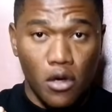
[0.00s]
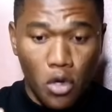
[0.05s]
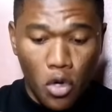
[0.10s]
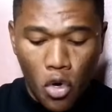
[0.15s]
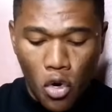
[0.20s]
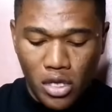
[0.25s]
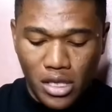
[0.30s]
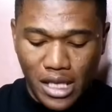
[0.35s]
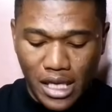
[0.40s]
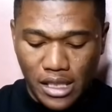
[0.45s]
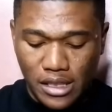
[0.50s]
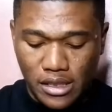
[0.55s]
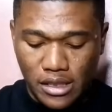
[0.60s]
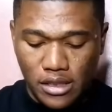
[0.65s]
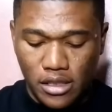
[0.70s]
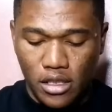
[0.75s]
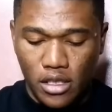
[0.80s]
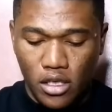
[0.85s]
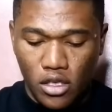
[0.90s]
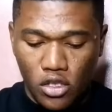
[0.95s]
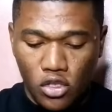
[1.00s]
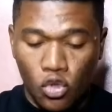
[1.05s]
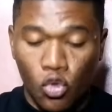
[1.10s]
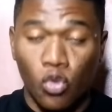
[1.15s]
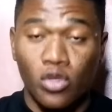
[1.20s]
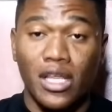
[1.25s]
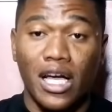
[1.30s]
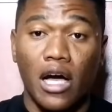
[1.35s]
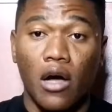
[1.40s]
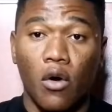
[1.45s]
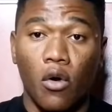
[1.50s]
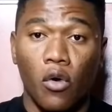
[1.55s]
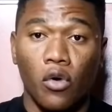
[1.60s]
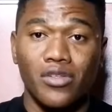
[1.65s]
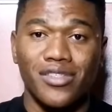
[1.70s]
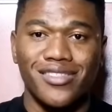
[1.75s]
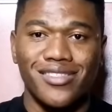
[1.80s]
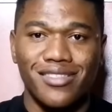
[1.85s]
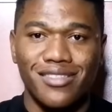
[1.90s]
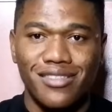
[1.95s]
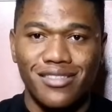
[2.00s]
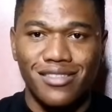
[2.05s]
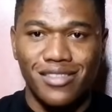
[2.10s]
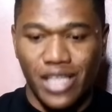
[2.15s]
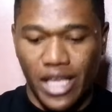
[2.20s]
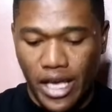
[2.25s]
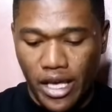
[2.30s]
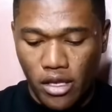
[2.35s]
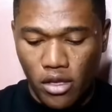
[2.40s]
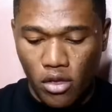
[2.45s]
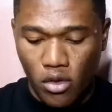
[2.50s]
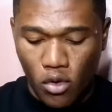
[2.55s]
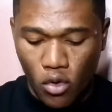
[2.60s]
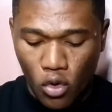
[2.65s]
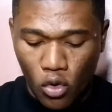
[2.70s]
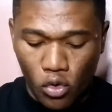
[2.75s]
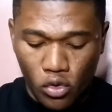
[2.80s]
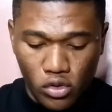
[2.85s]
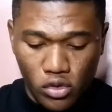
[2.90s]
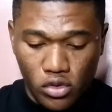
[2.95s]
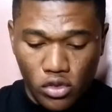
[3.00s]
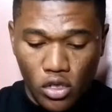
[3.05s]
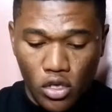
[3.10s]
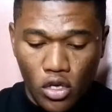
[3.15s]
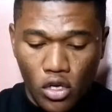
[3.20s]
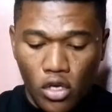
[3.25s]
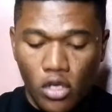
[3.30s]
corners. Total odds, 10 odds.